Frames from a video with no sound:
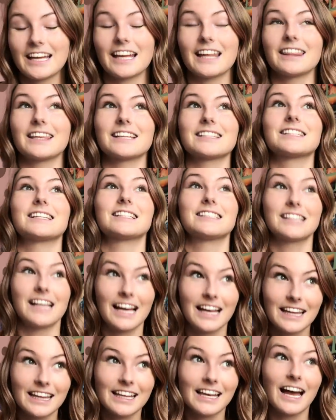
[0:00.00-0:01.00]
And that's
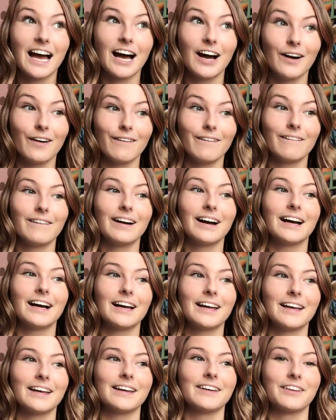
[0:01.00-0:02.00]
exactly how
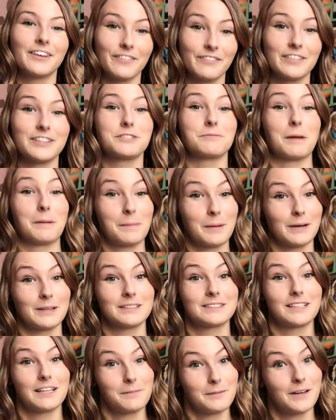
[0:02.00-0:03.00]
I convinced my
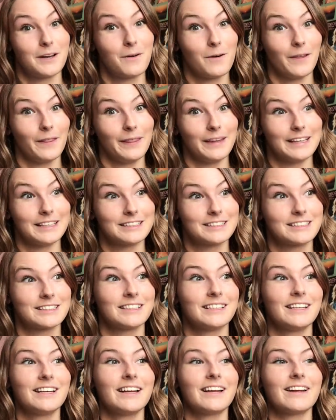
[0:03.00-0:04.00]
parents to let me go on this.
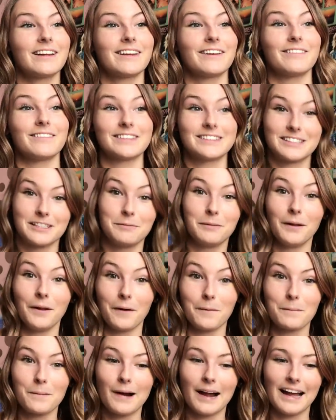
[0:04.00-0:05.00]
It was similar
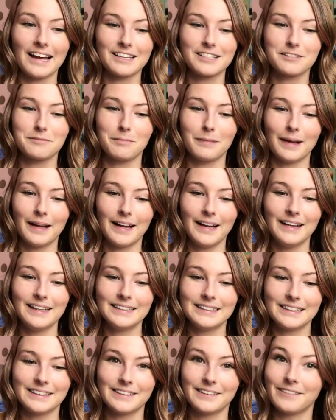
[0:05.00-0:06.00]
price, but
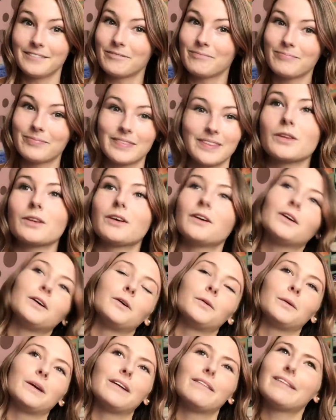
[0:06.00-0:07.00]
you know,
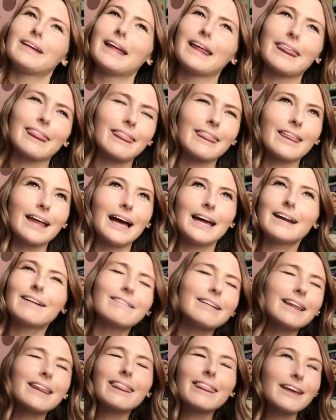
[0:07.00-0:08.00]
I didn't
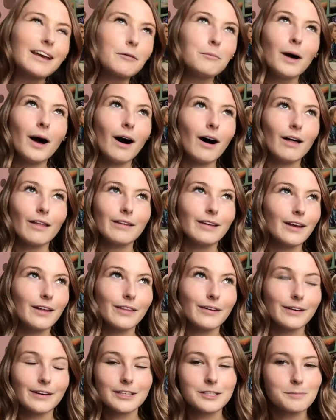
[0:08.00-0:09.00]
really think about all the
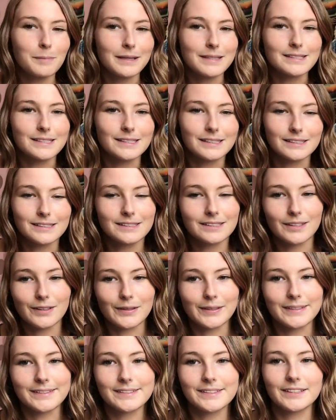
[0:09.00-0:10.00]
other expenses,
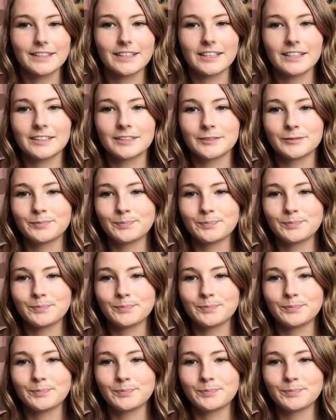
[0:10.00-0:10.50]
honestly.